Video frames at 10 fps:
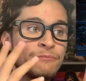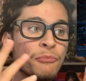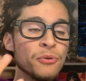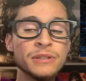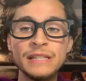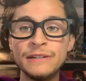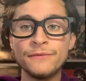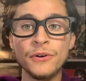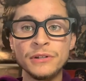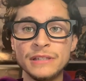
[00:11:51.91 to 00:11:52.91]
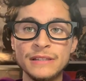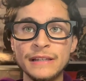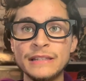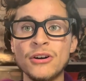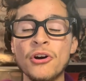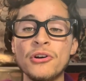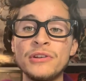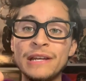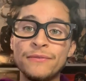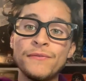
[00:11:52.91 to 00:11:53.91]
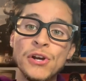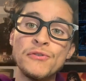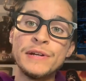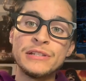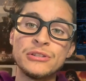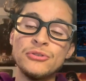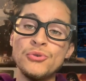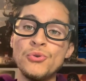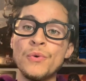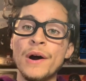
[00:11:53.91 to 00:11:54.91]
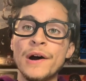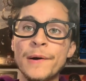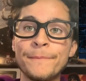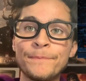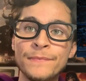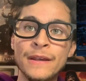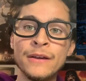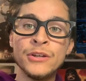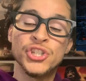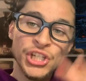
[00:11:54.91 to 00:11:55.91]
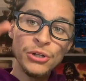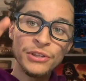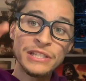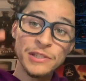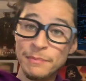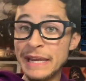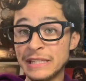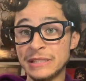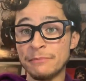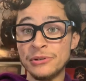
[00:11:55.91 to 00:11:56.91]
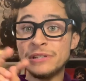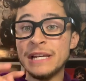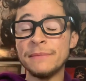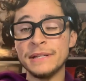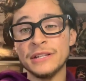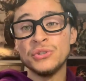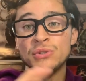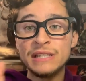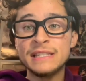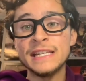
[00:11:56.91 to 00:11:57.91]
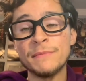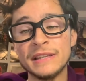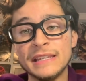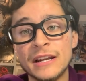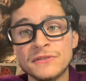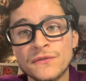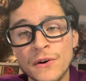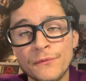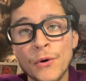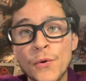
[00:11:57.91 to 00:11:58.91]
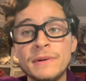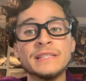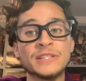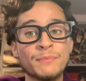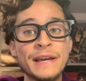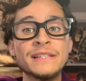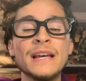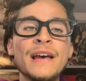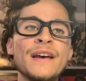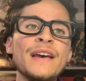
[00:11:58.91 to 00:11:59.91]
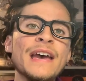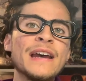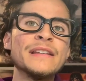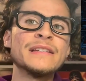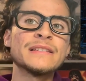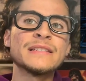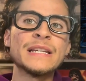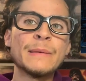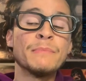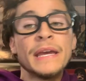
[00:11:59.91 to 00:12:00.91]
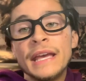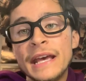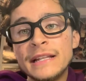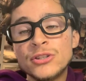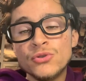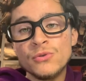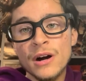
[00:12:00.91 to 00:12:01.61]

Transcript: multiverses things are Nick Fury's new shield in space, per se, because you did see him at the end of Far From Home. He's in space, and this is a big hint to